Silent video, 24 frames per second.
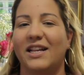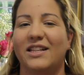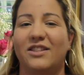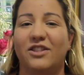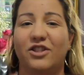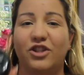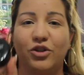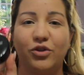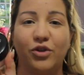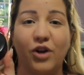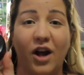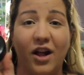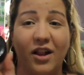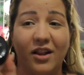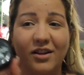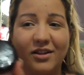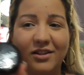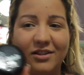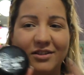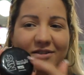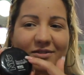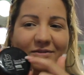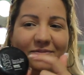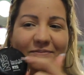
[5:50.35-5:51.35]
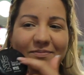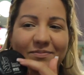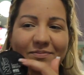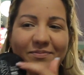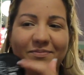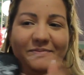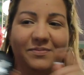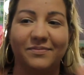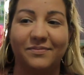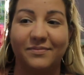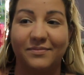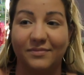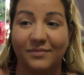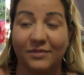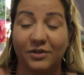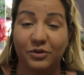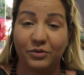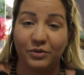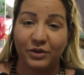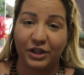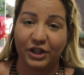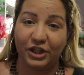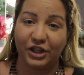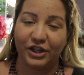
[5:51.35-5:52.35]
It's $2.
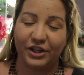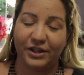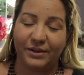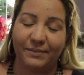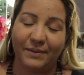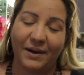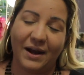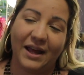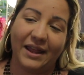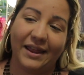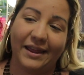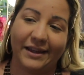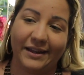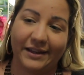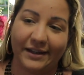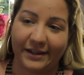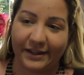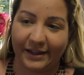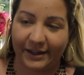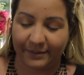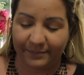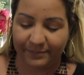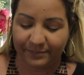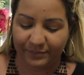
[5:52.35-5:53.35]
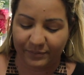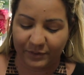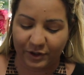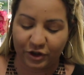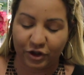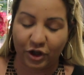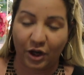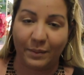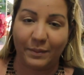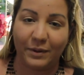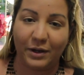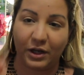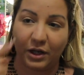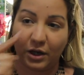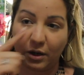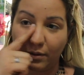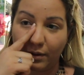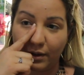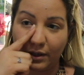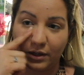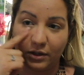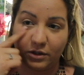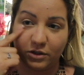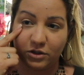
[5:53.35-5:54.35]
It's really good. I like it a lot. So I'm going to
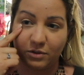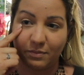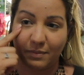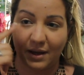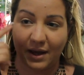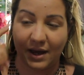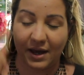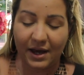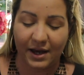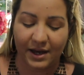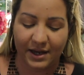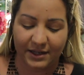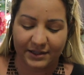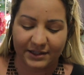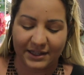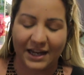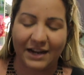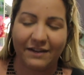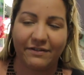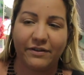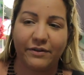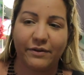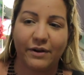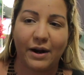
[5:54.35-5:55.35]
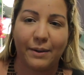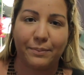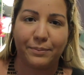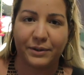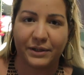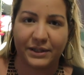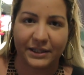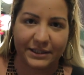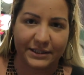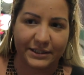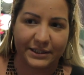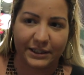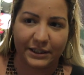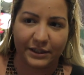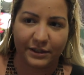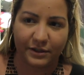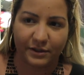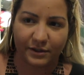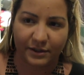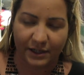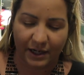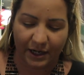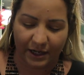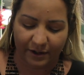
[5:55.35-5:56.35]
go in under my eyes. And everywhere I put
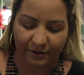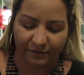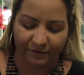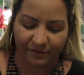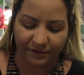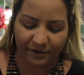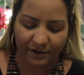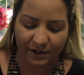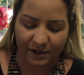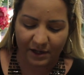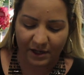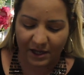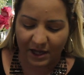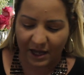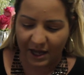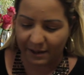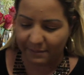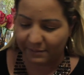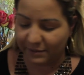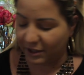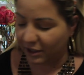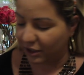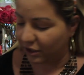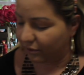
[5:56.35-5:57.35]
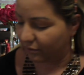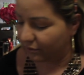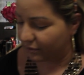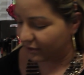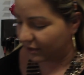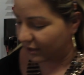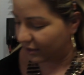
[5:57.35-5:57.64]
concealer, kind of. I'm going to use